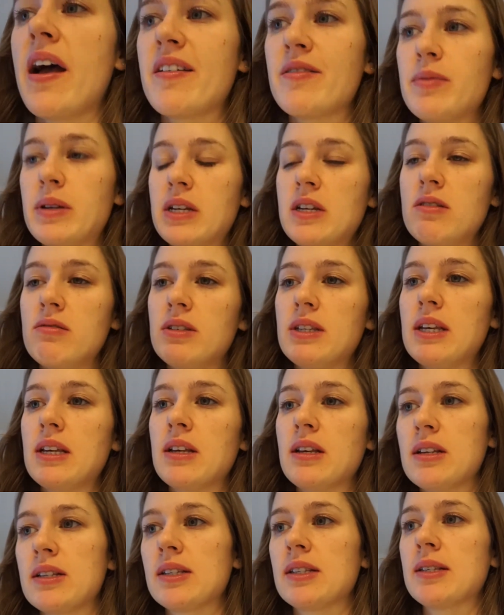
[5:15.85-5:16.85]
I've been
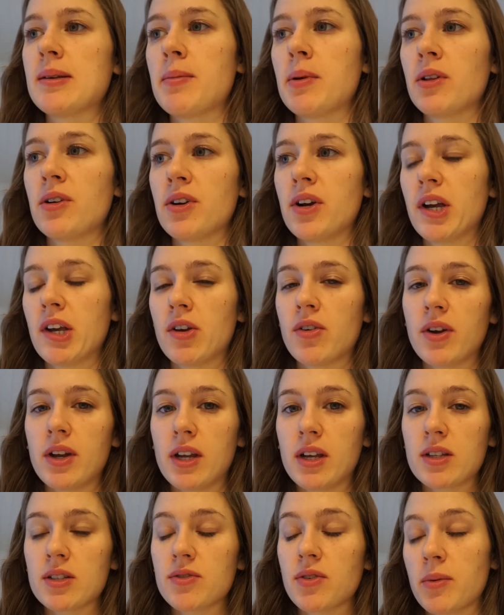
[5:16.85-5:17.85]
using similar
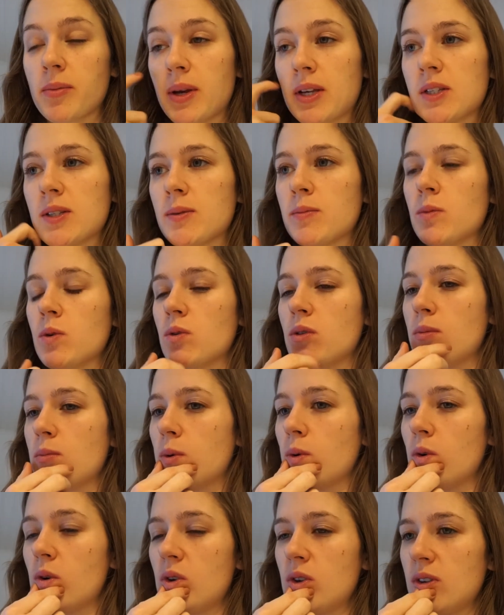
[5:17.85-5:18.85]
ingredients for my smoothie
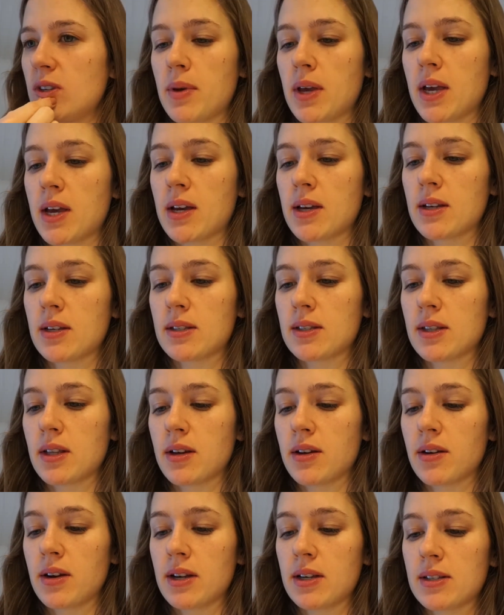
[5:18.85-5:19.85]
bowl because
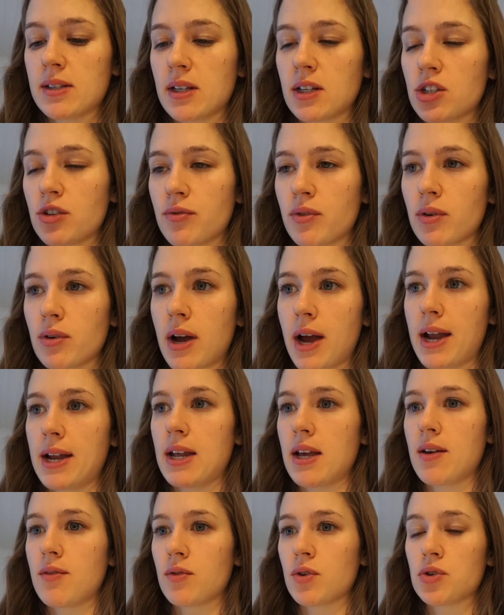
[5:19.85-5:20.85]
there is such a
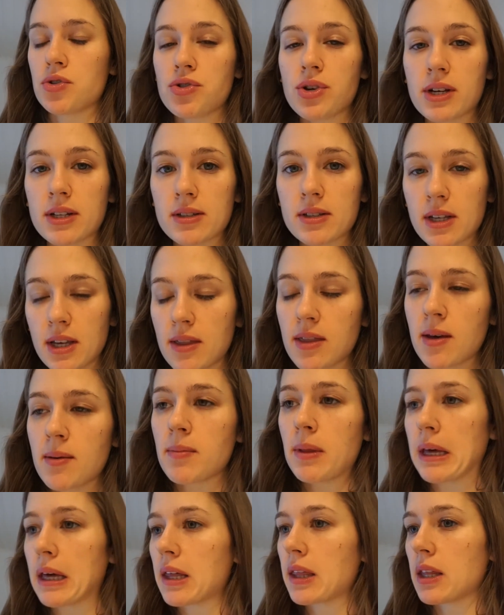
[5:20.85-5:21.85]
variety of nutrients in them,
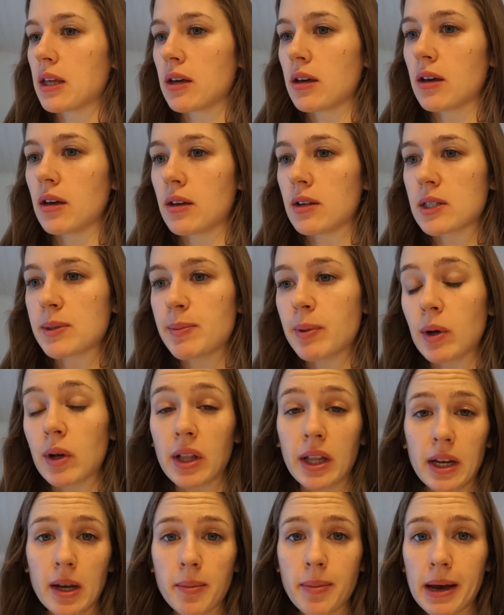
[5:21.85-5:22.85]
like the
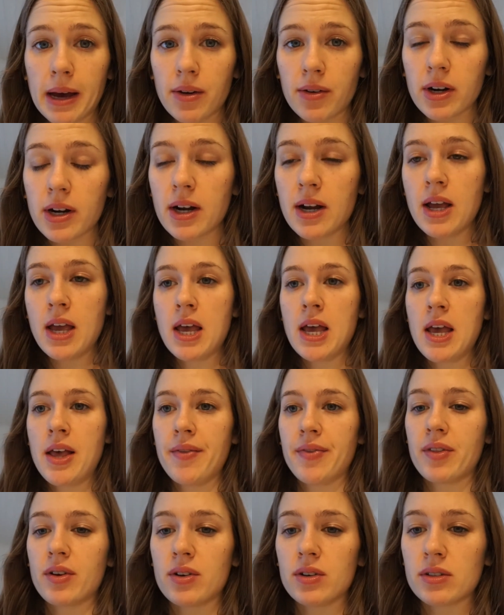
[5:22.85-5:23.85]
spirulina powder.
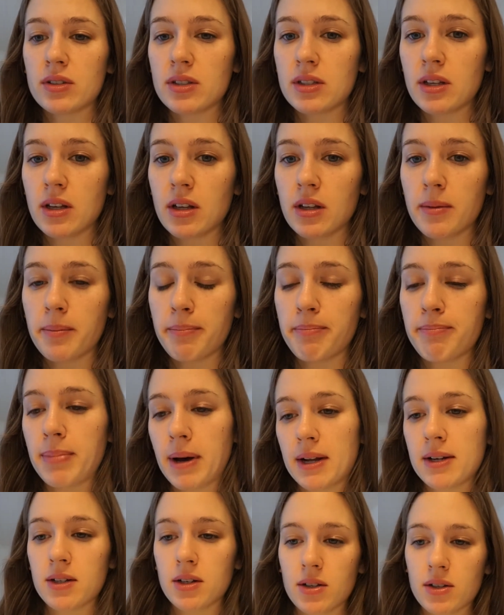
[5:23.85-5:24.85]
There's
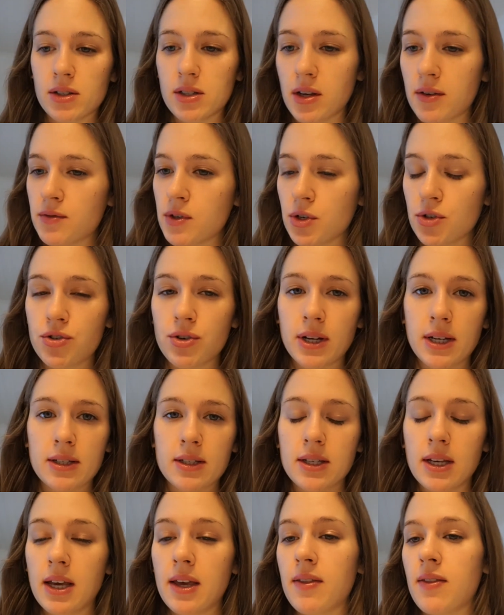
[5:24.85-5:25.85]
bundles of
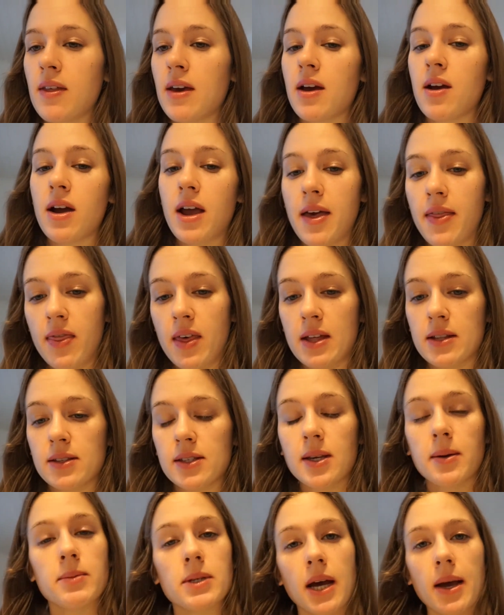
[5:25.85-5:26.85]
nutrients in there, and then
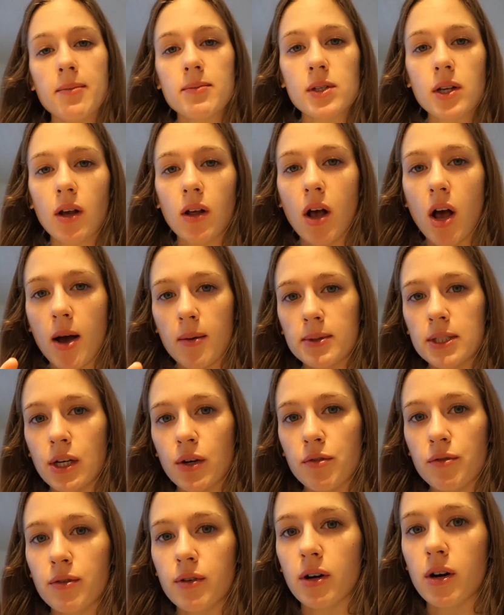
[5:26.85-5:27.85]
sometimes I'll opt
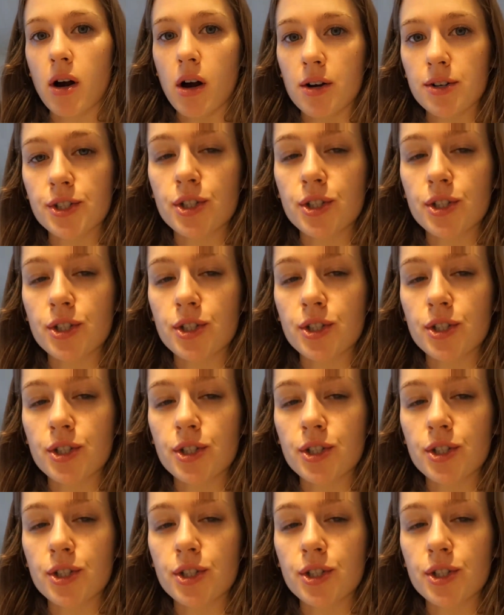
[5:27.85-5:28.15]
out for our